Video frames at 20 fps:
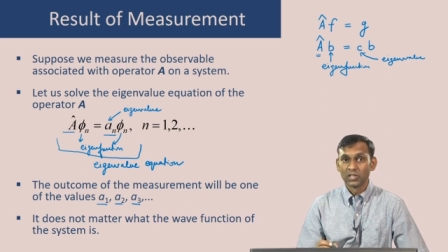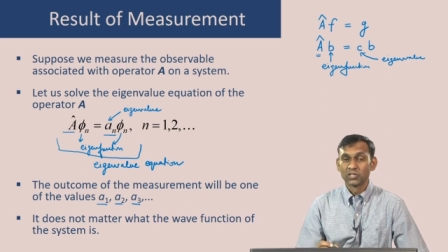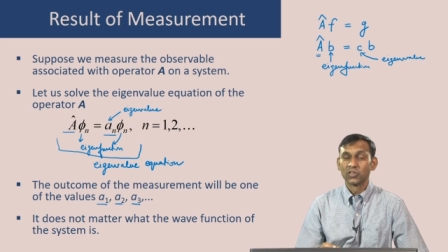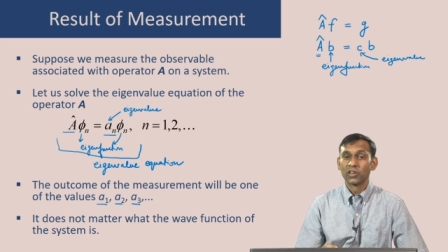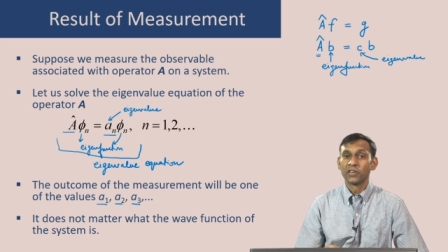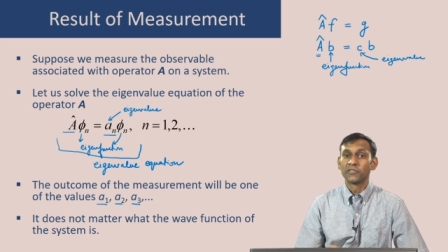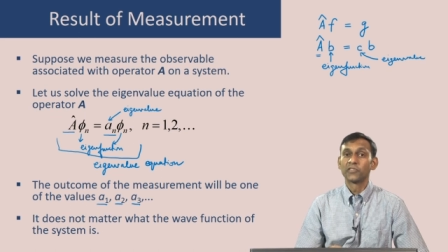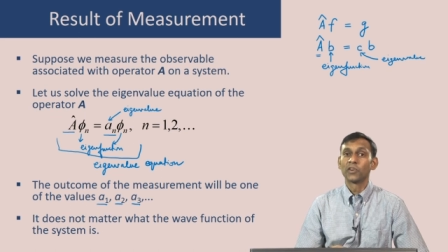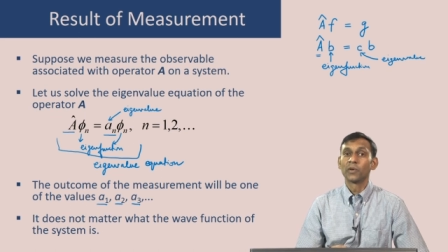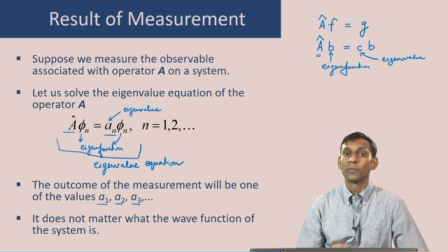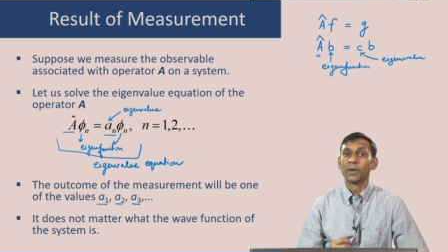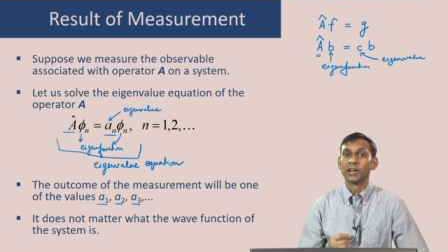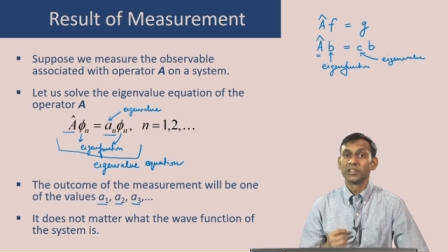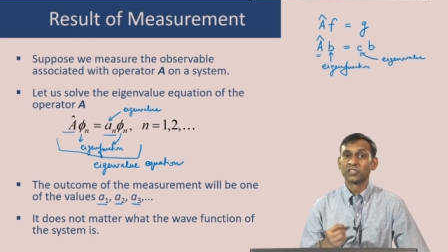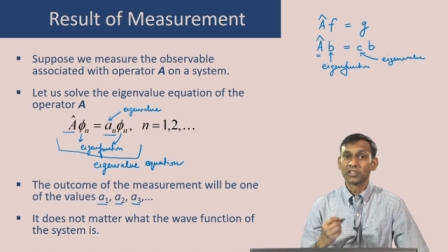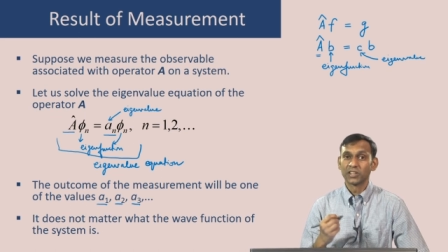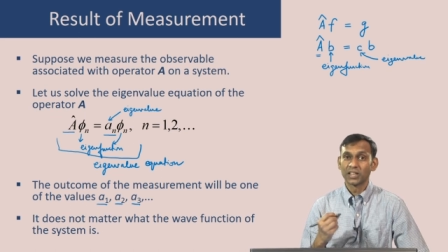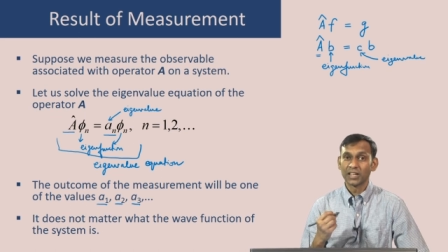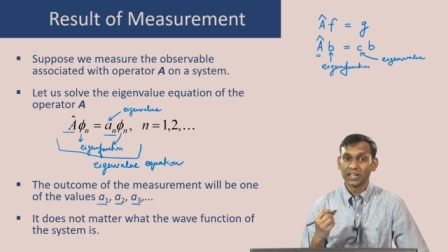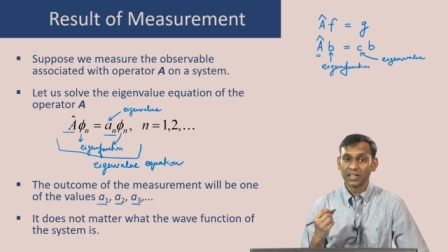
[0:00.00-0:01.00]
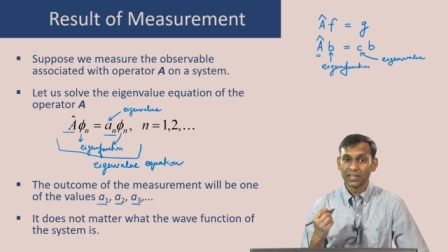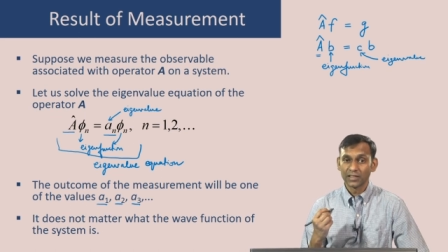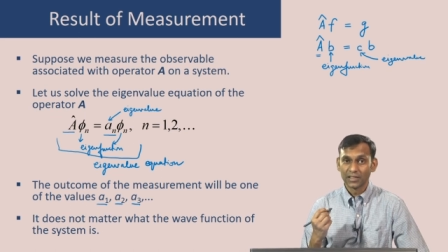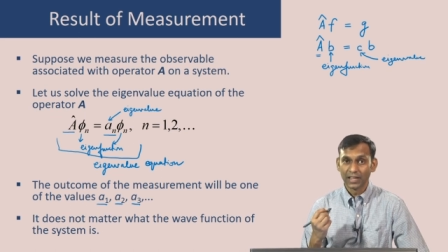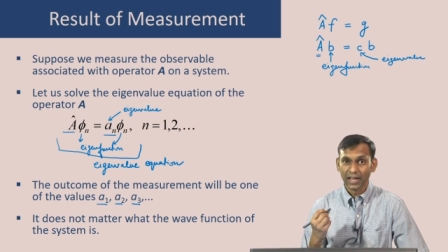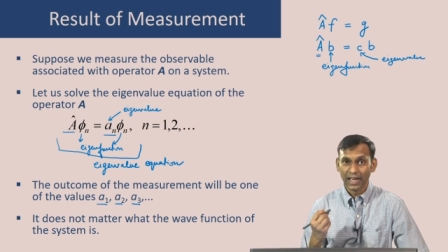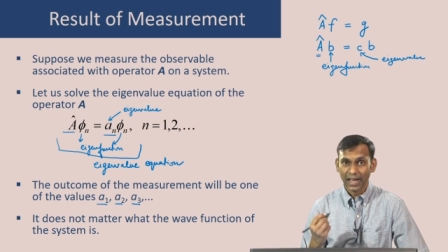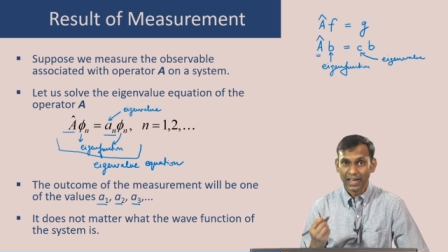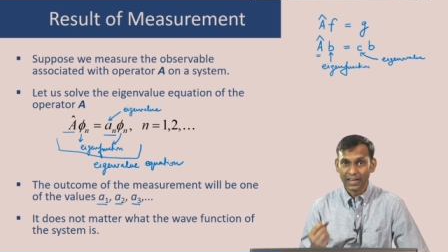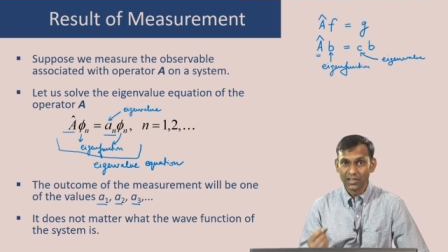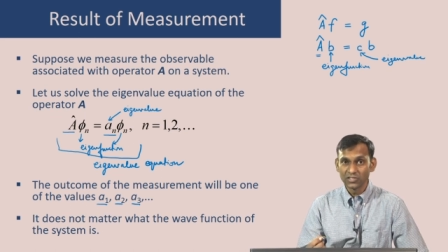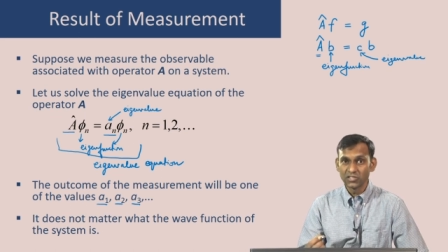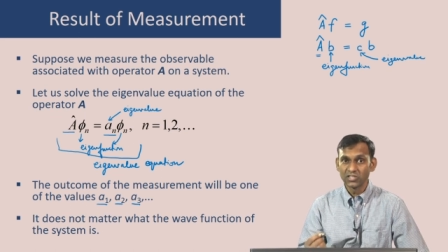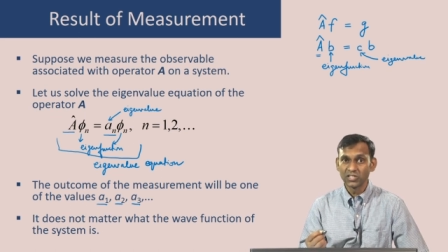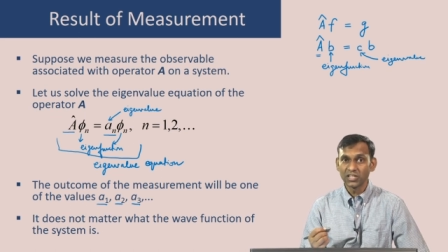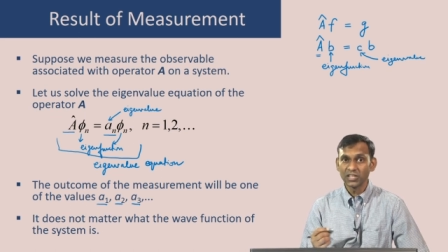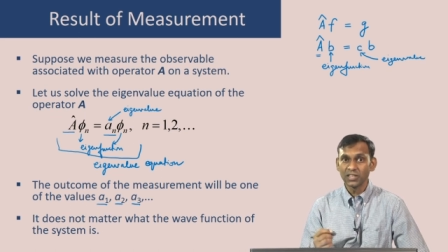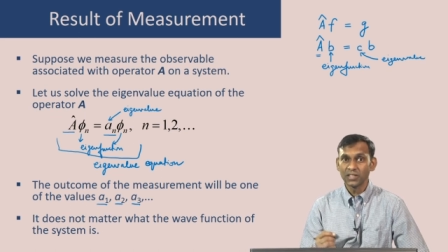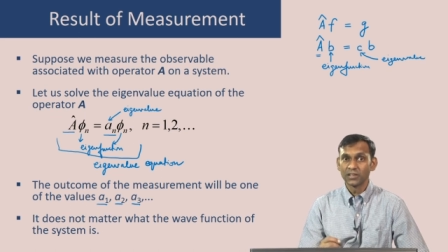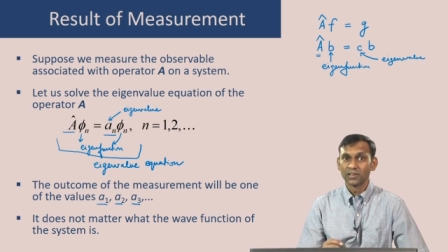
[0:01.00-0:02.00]
So, if you are measuring the
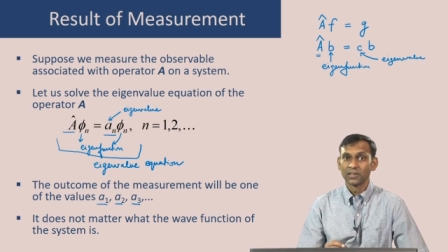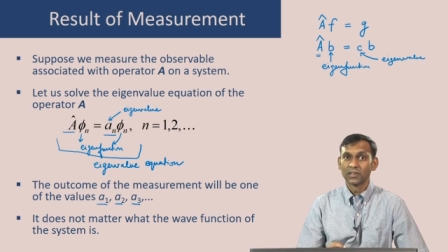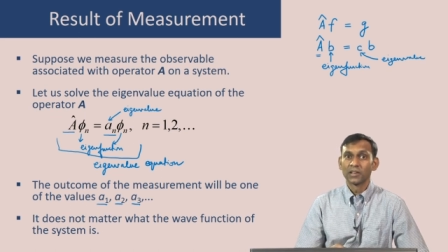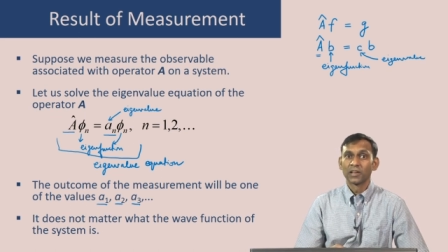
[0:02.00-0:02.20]
energy